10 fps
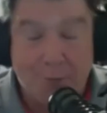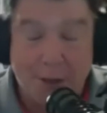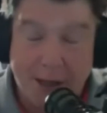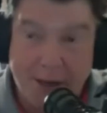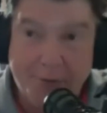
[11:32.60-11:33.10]

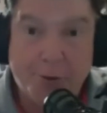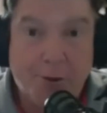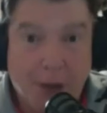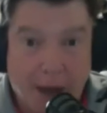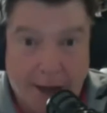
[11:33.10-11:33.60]
believe it or
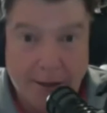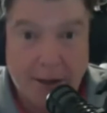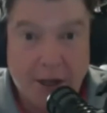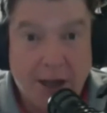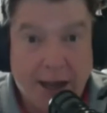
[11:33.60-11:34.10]
not,
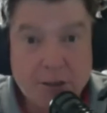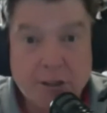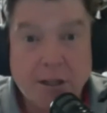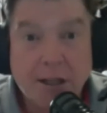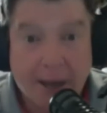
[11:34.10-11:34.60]
the
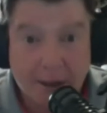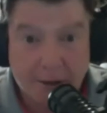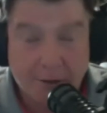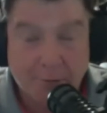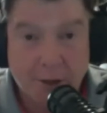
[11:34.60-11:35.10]
national
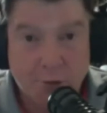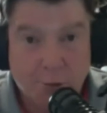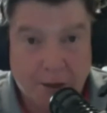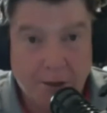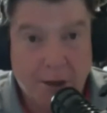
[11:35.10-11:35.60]
anthem is
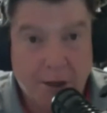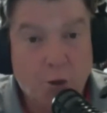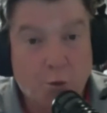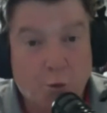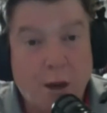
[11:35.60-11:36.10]
written in
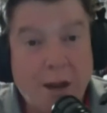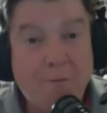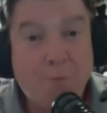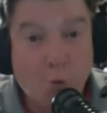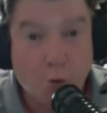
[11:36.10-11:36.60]

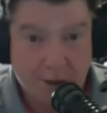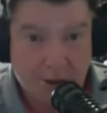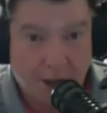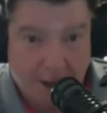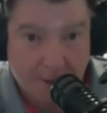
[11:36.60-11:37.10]
3/4
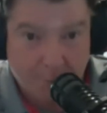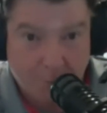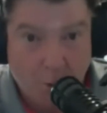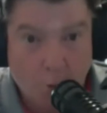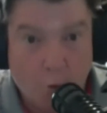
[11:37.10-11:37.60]

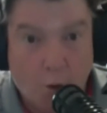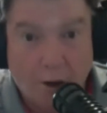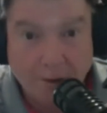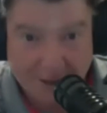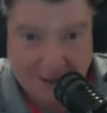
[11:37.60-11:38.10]
time
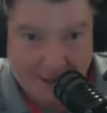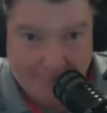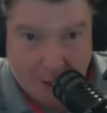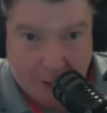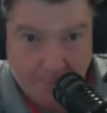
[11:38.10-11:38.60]
waltz tempo.